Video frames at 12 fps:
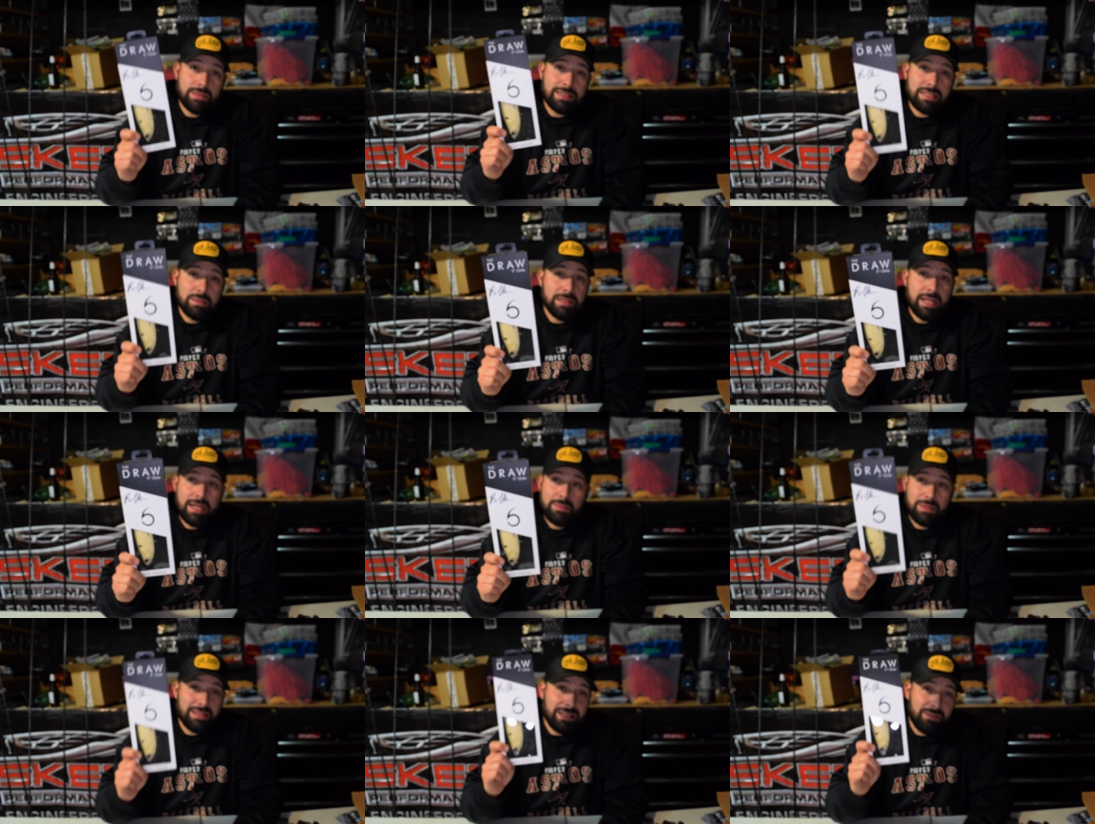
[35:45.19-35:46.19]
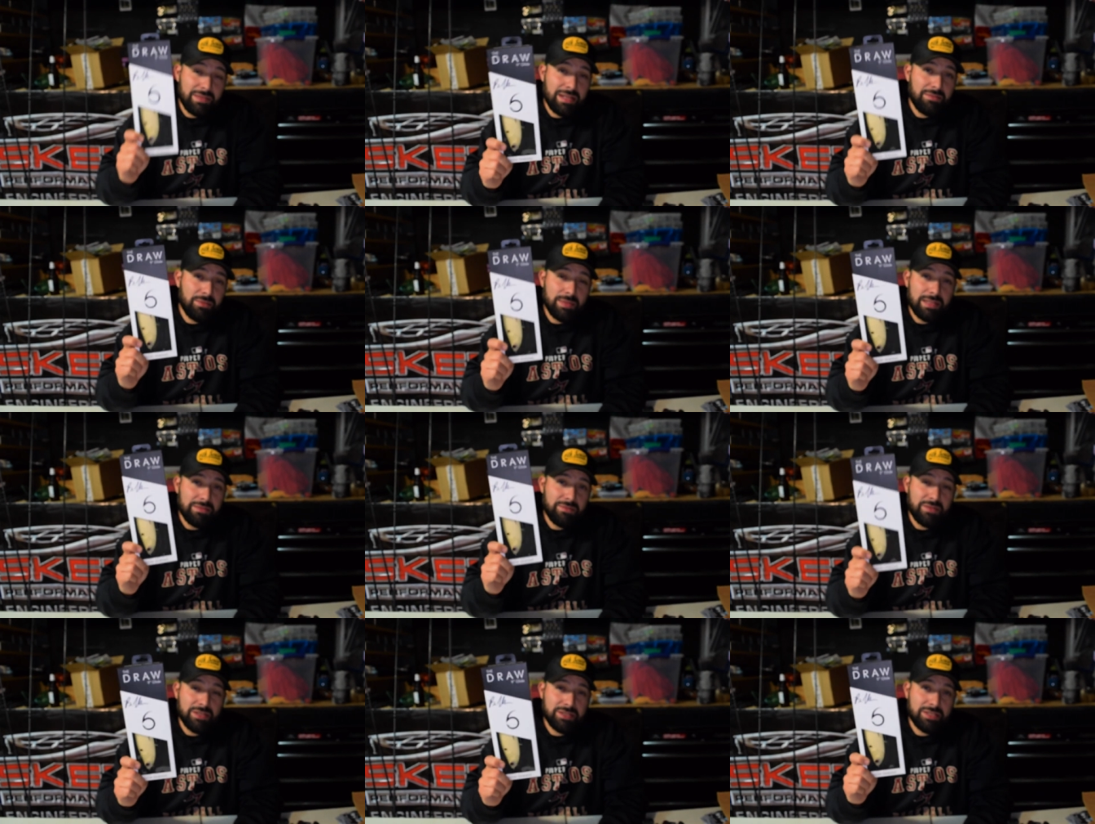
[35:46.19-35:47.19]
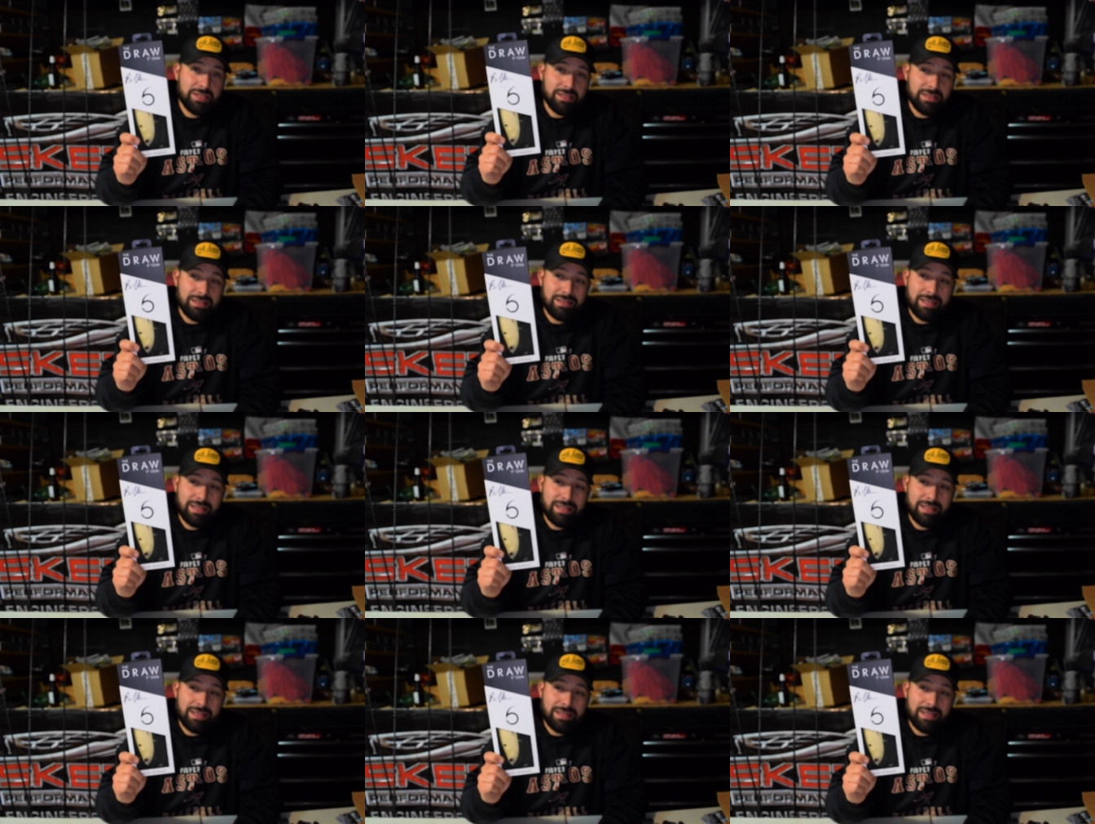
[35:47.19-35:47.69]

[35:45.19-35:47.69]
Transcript: intimidating because I've never really fished uh,